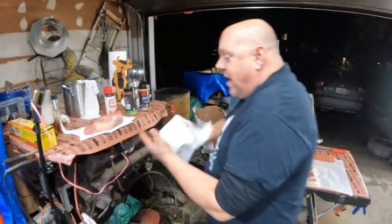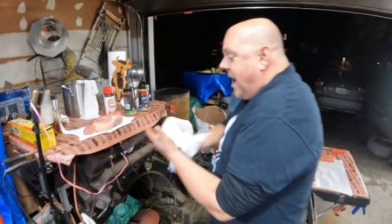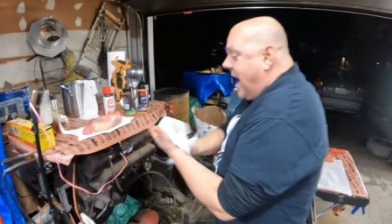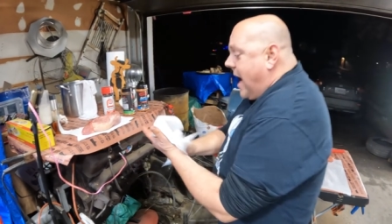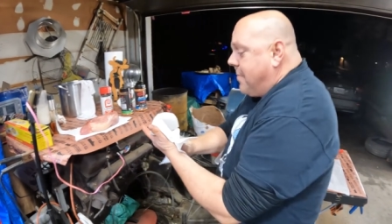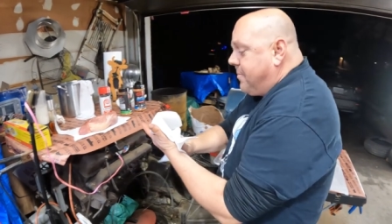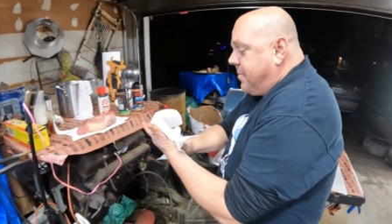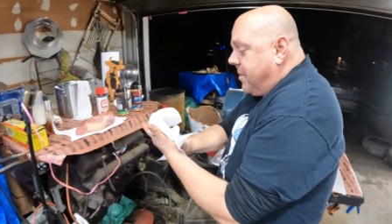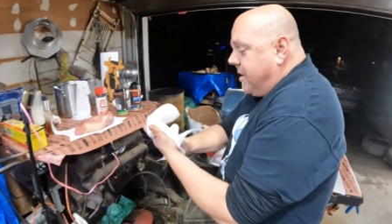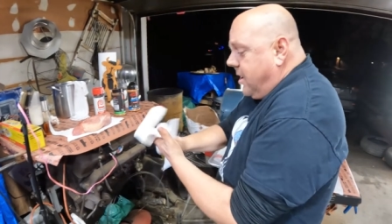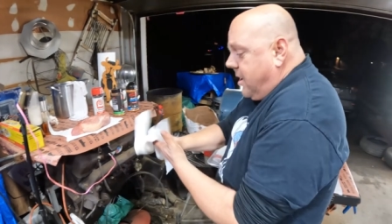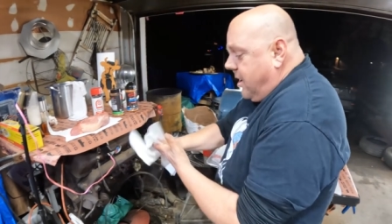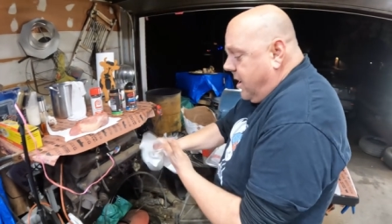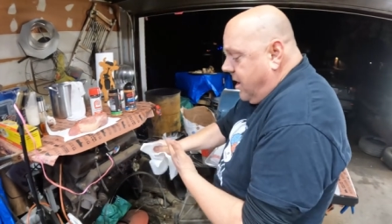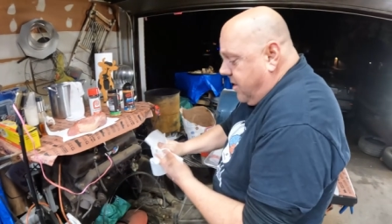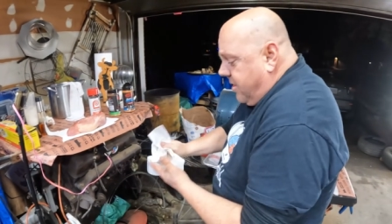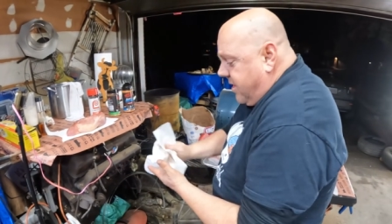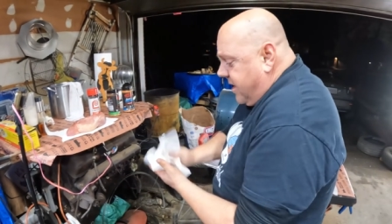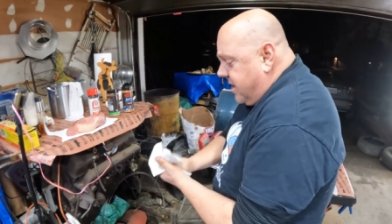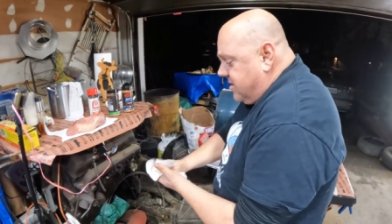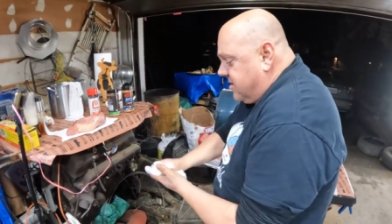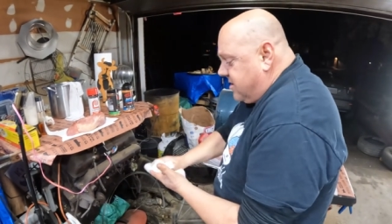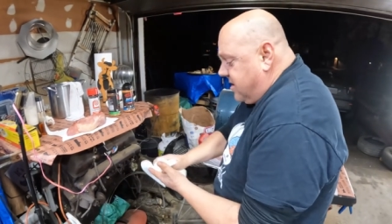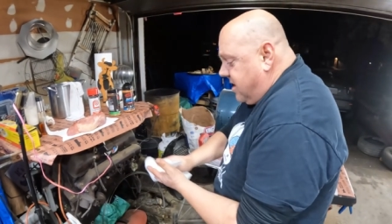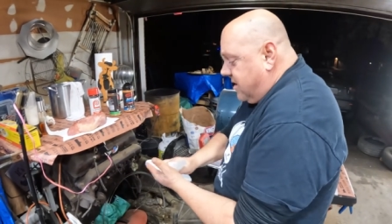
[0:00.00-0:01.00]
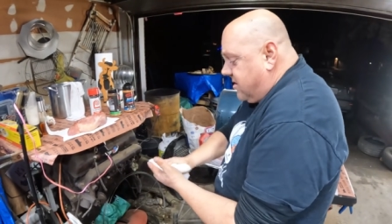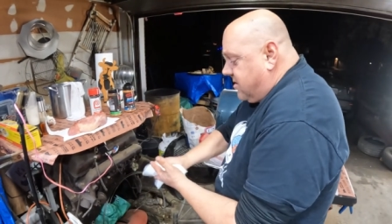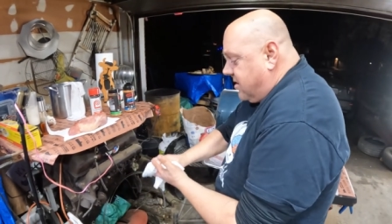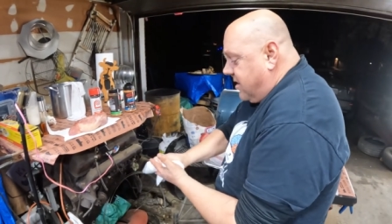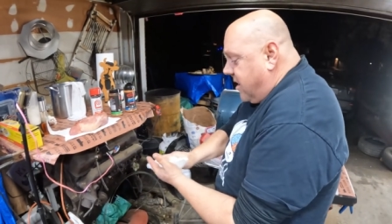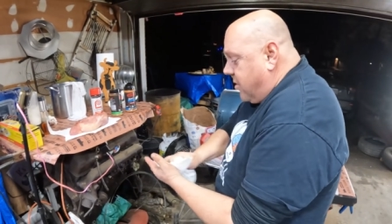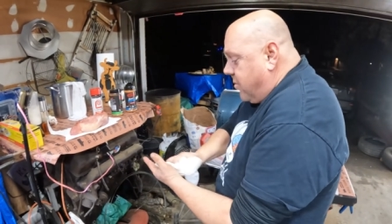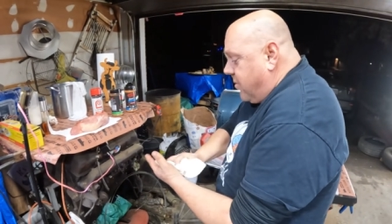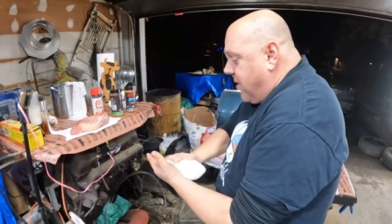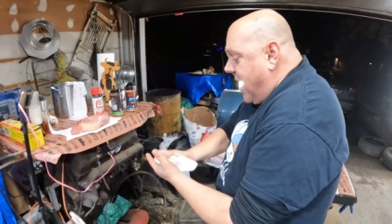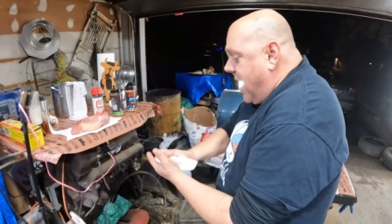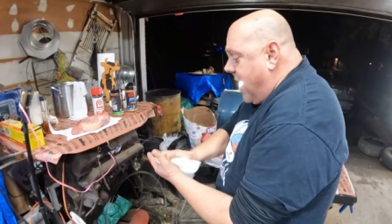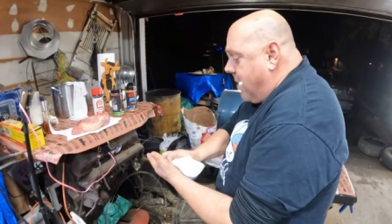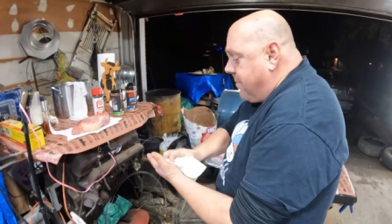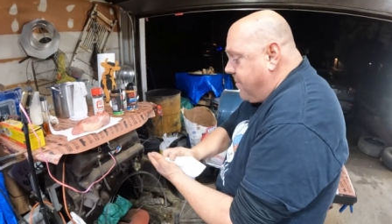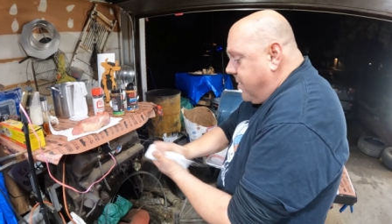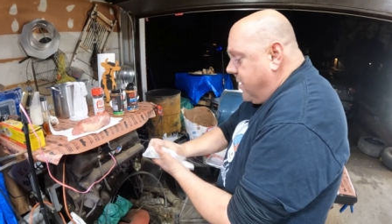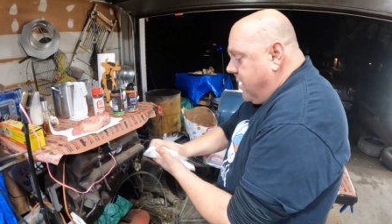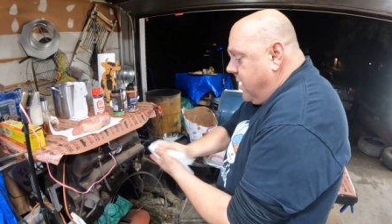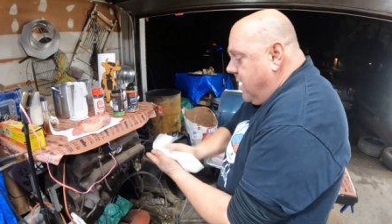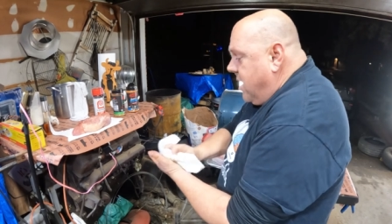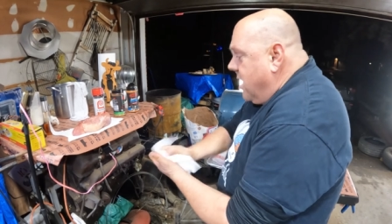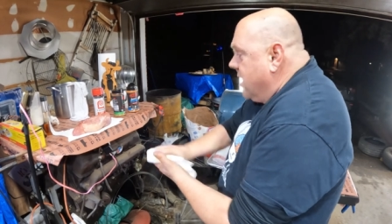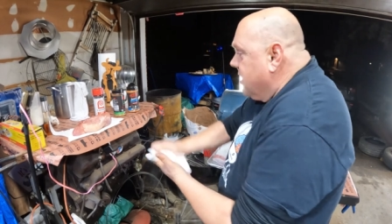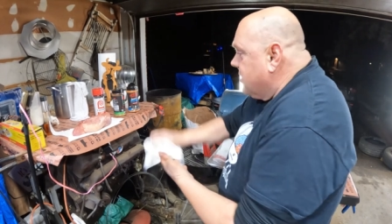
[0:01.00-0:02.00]
wrap, then season, then wrap.
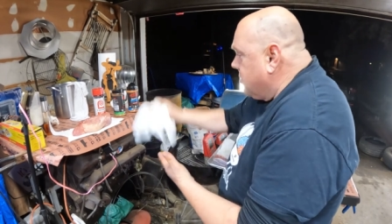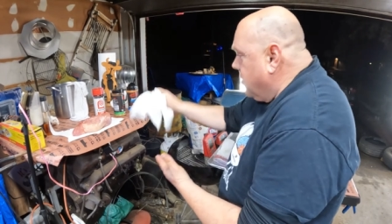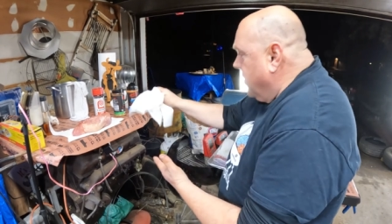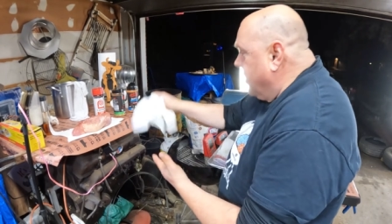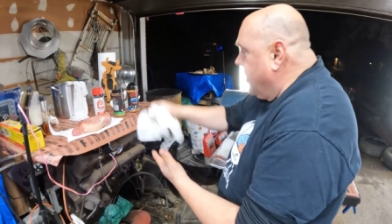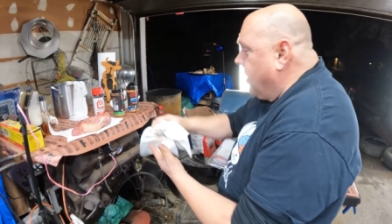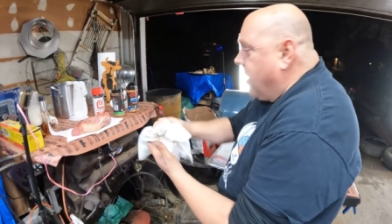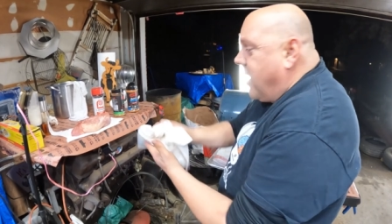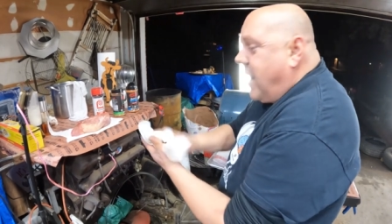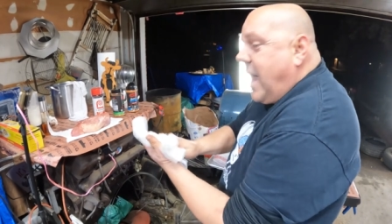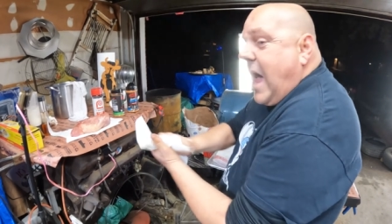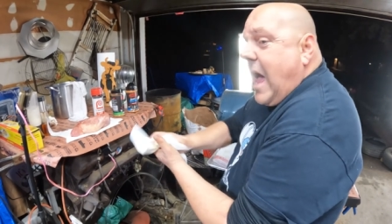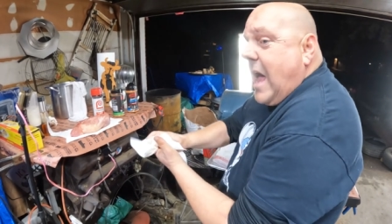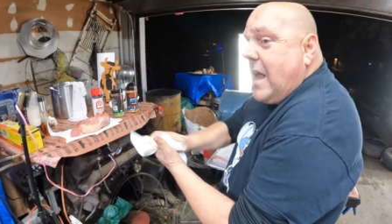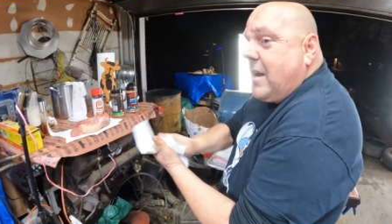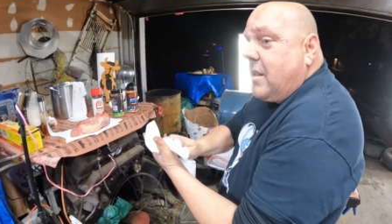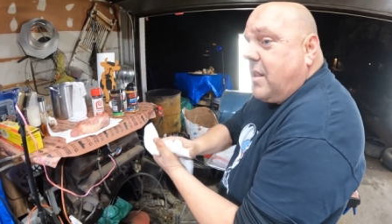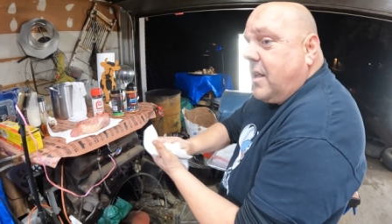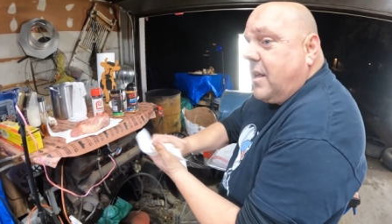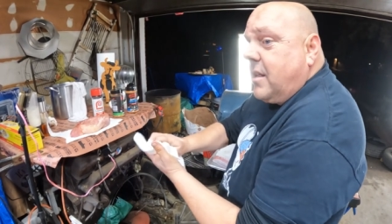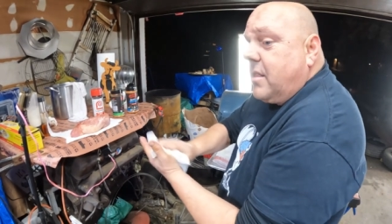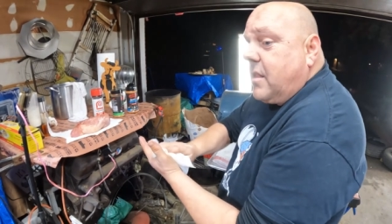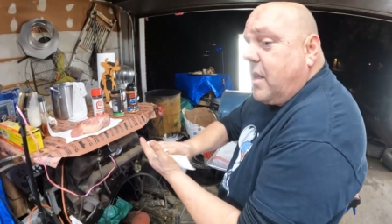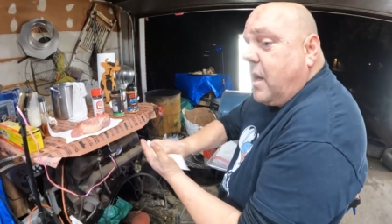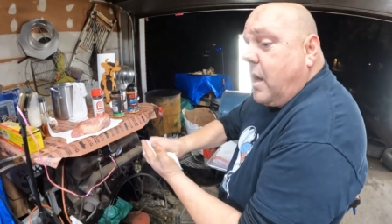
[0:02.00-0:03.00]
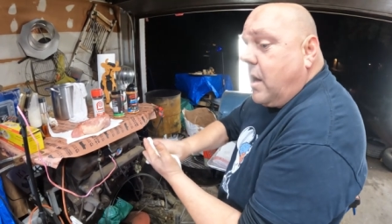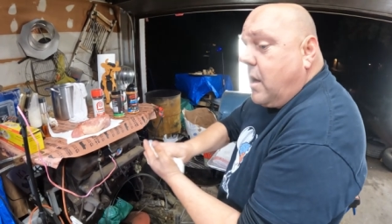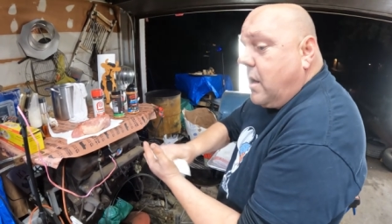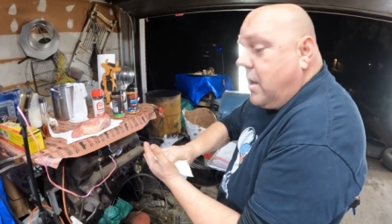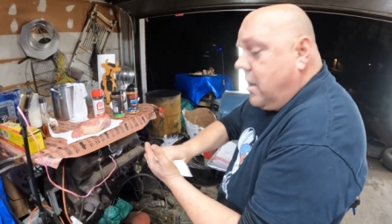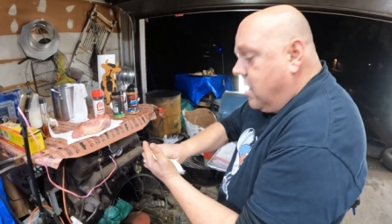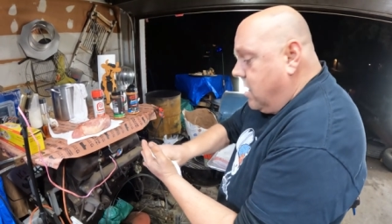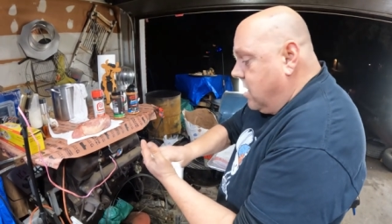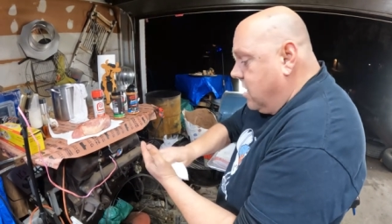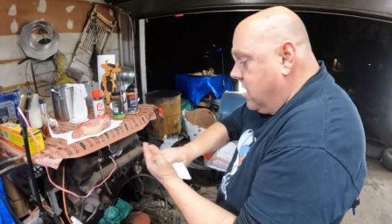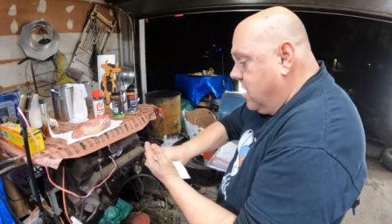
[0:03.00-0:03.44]
So we're not handling the...